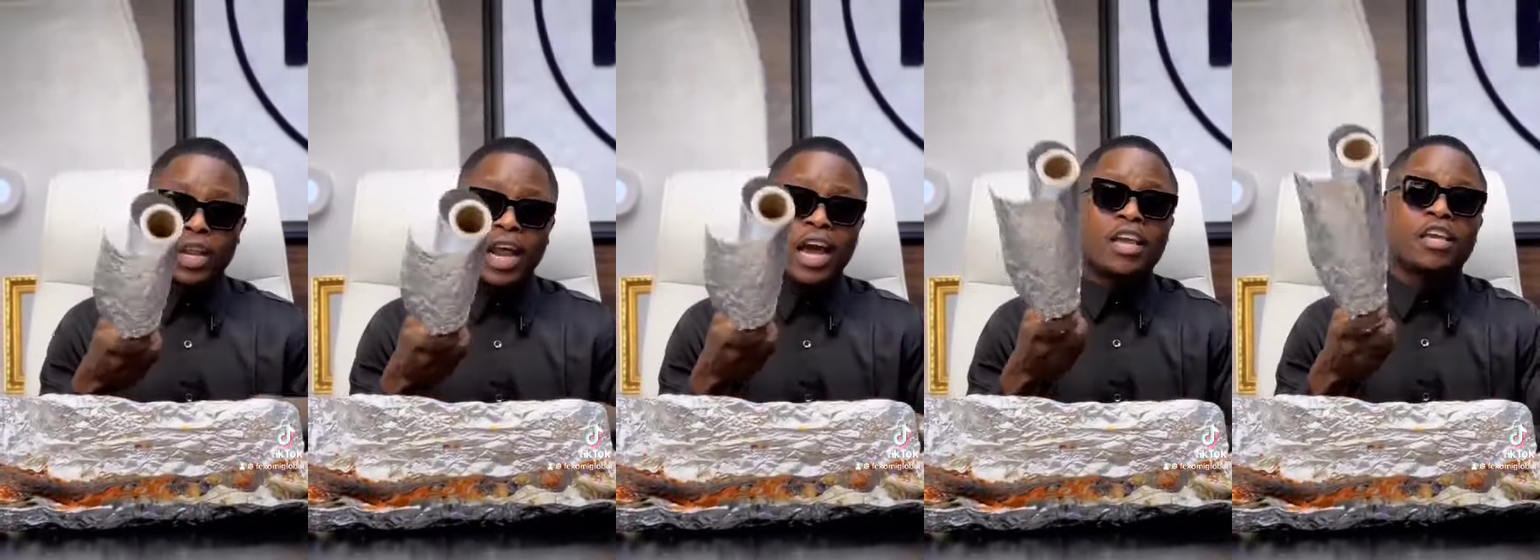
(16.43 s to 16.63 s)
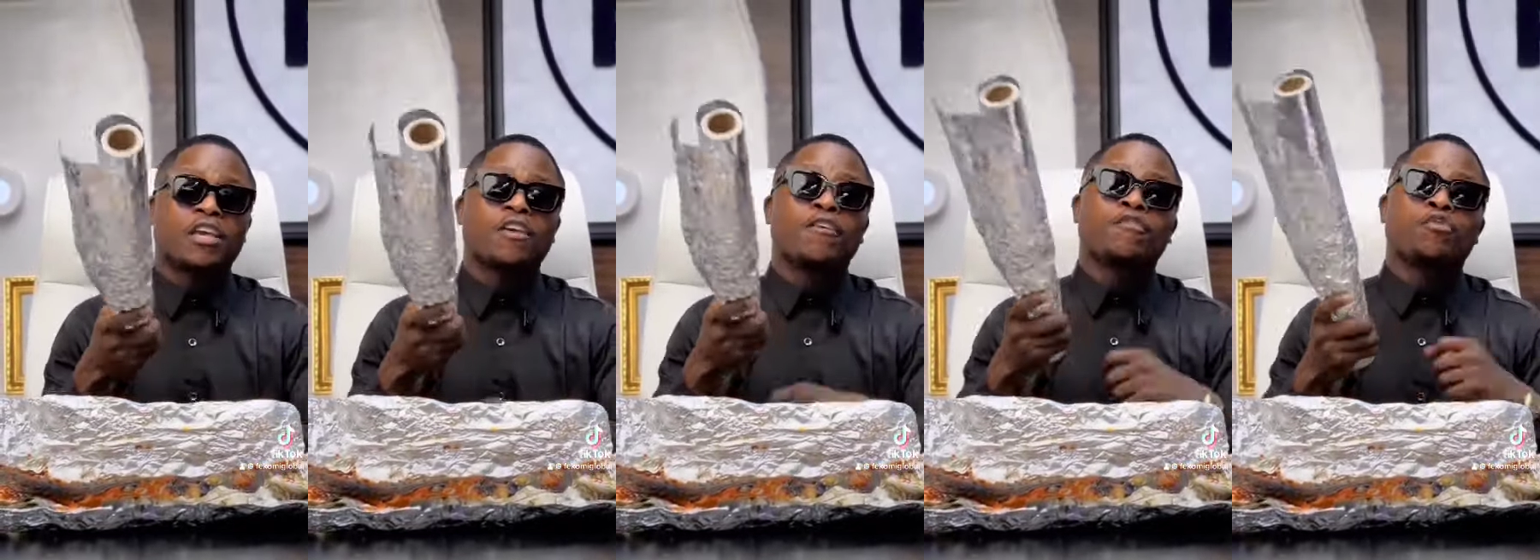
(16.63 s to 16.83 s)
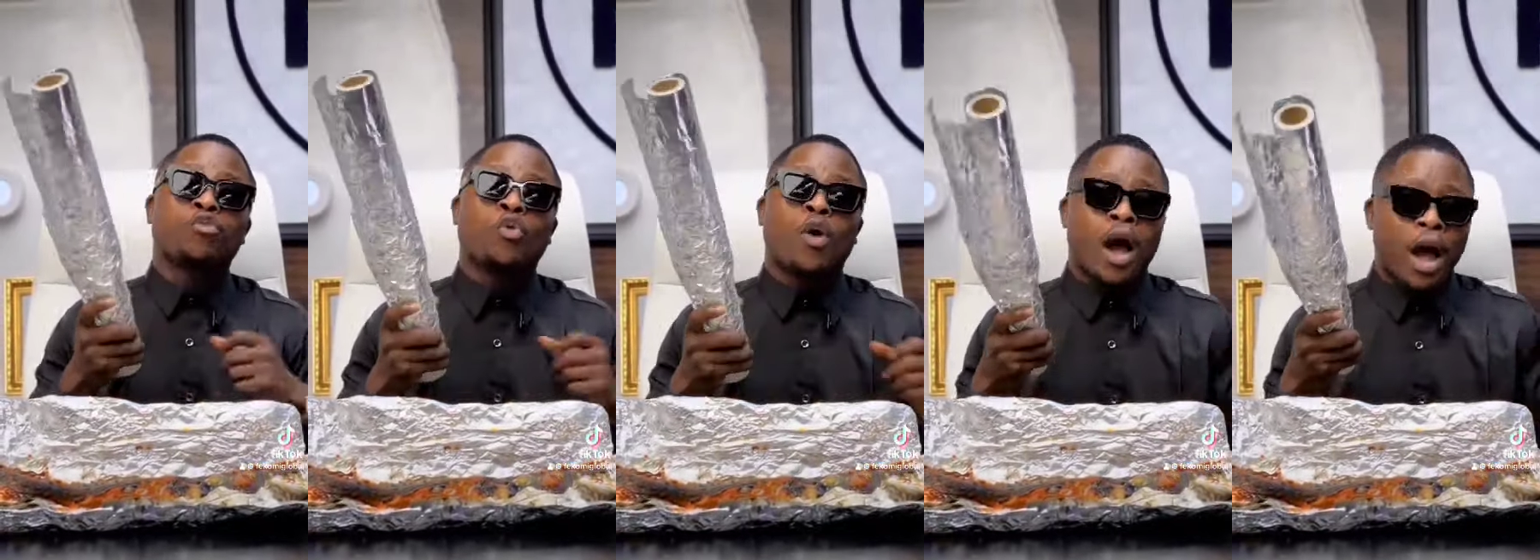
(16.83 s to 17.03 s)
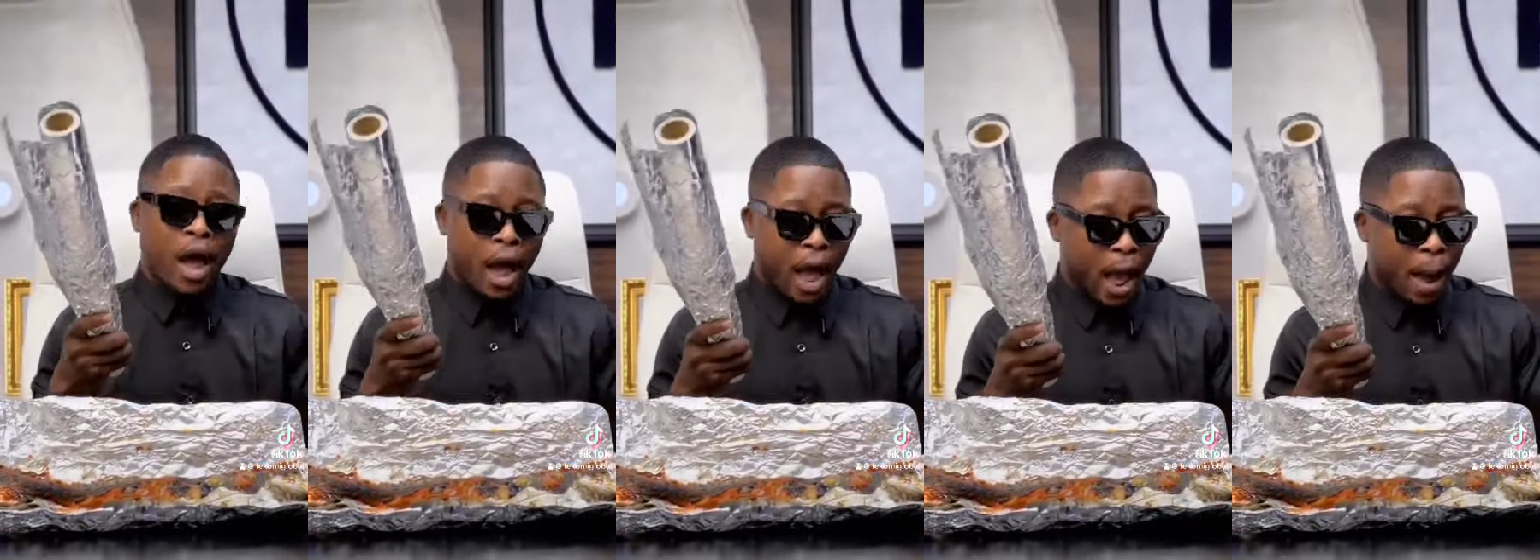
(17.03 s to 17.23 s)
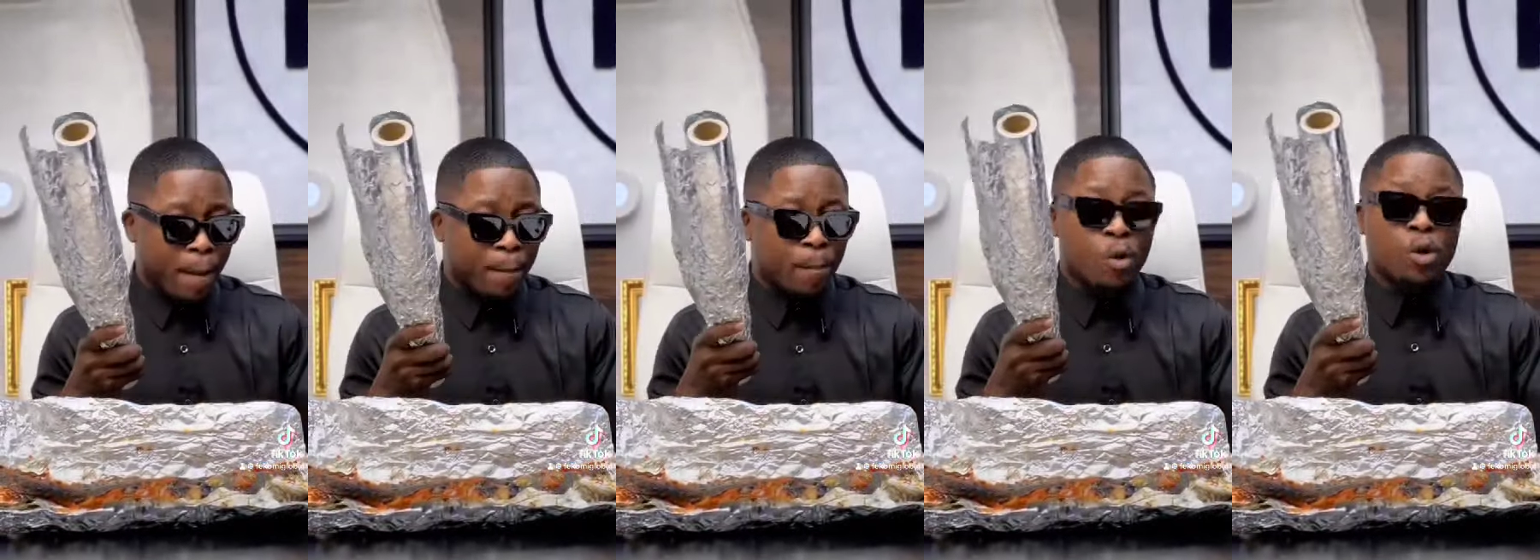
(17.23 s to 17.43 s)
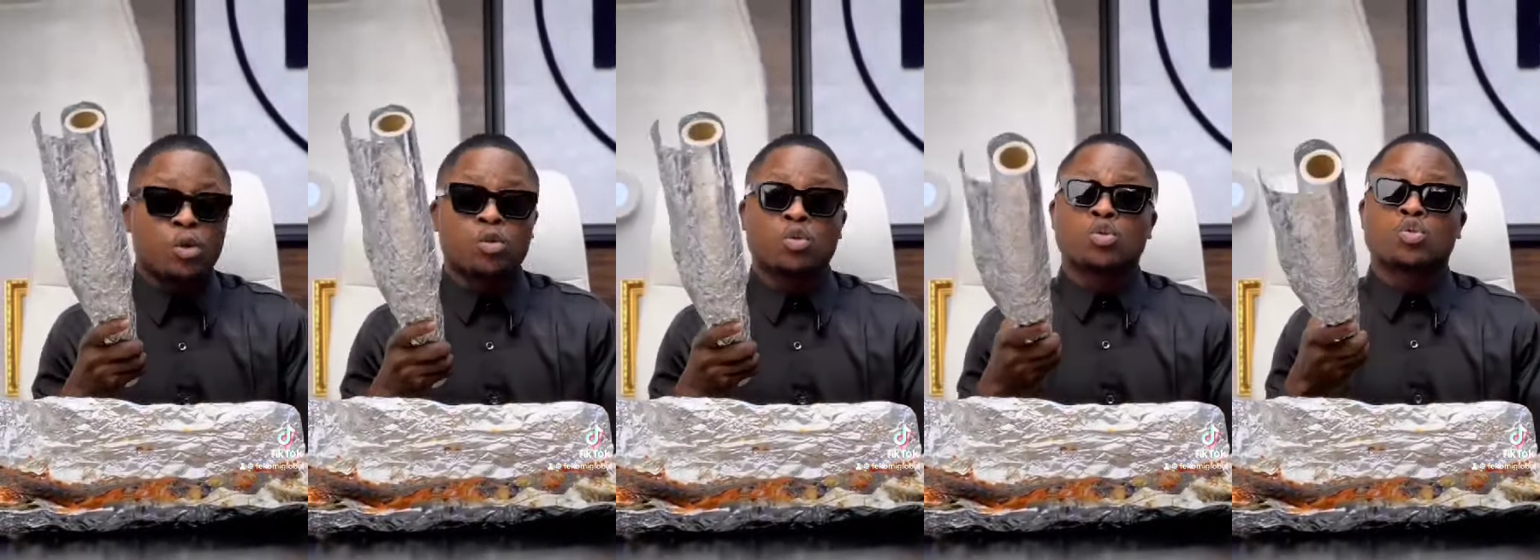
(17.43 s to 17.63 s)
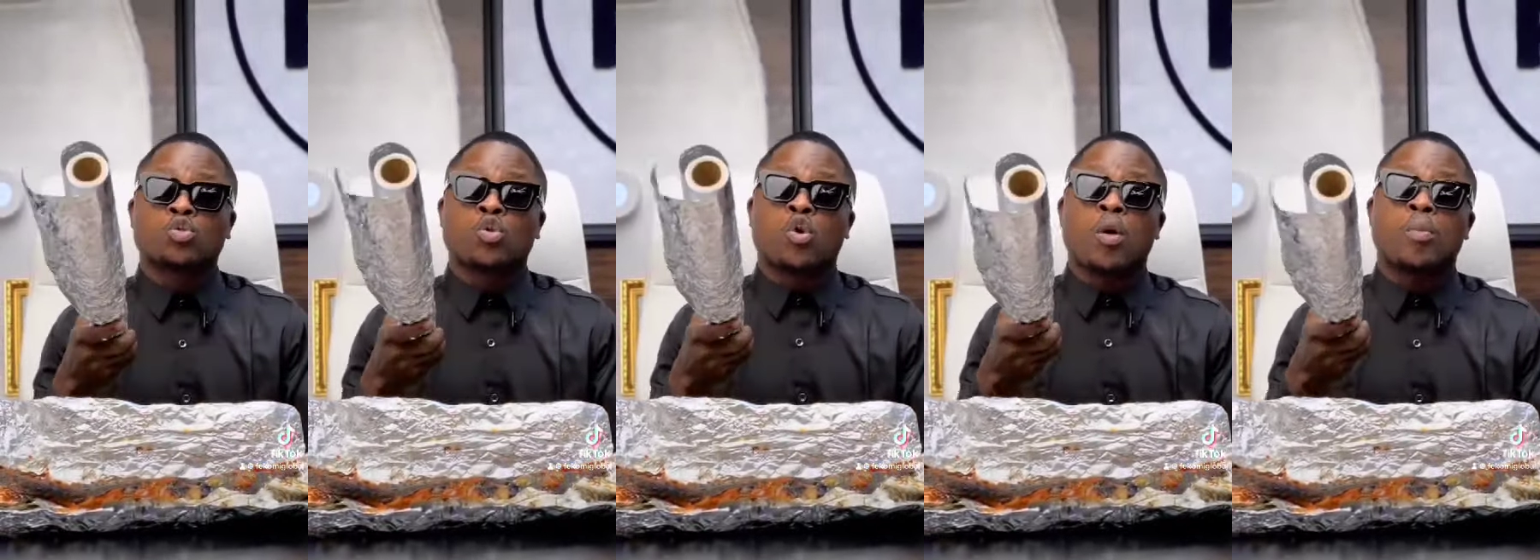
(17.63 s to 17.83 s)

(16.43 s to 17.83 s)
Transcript: that if you are among those